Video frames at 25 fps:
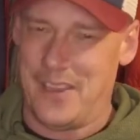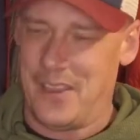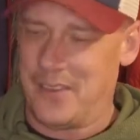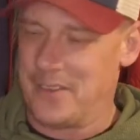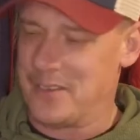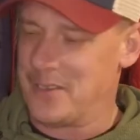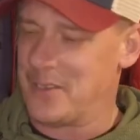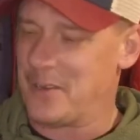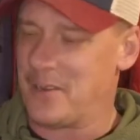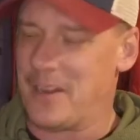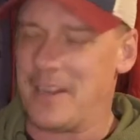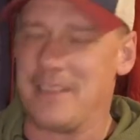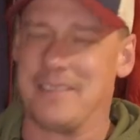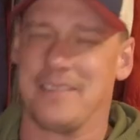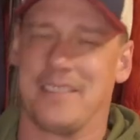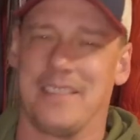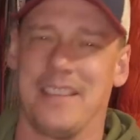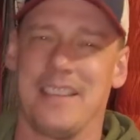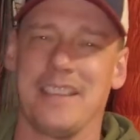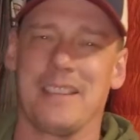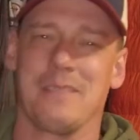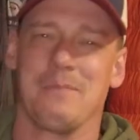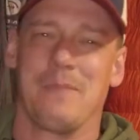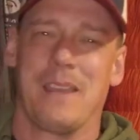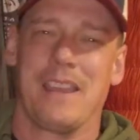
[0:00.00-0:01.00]
the other great
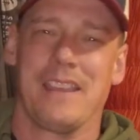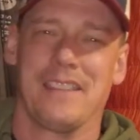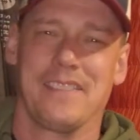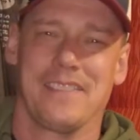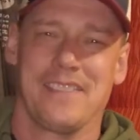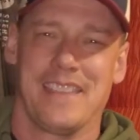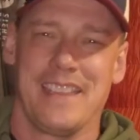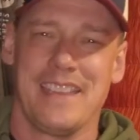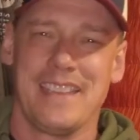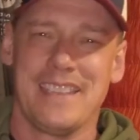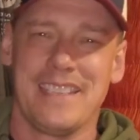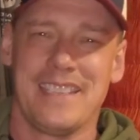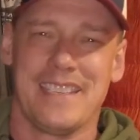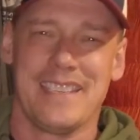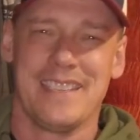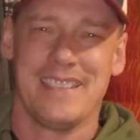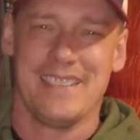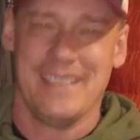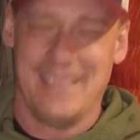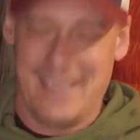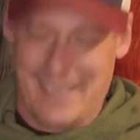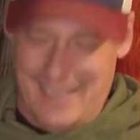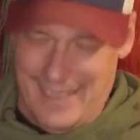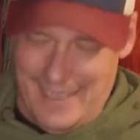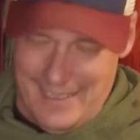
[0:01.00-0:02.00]
thing about this
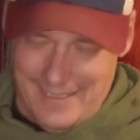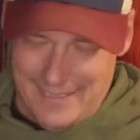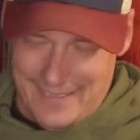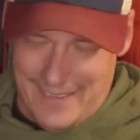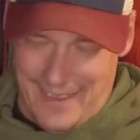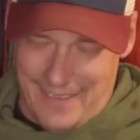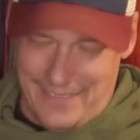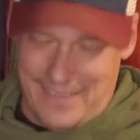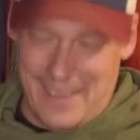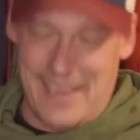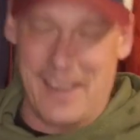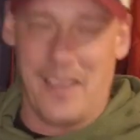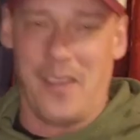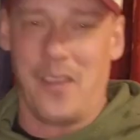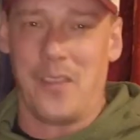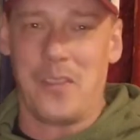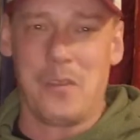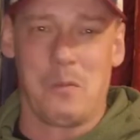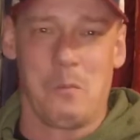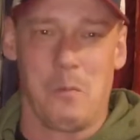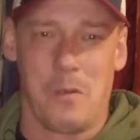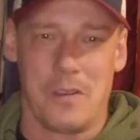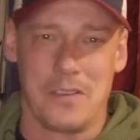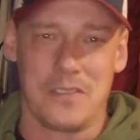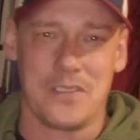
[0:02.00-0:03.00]
that the
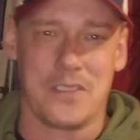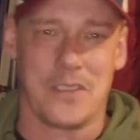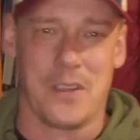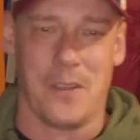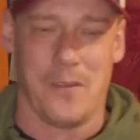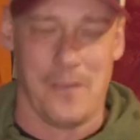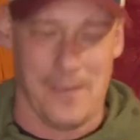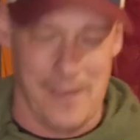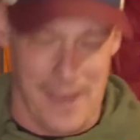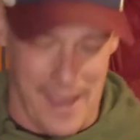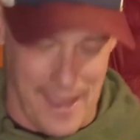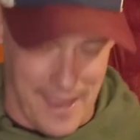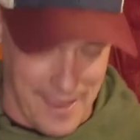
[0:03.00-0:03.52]
other ones don't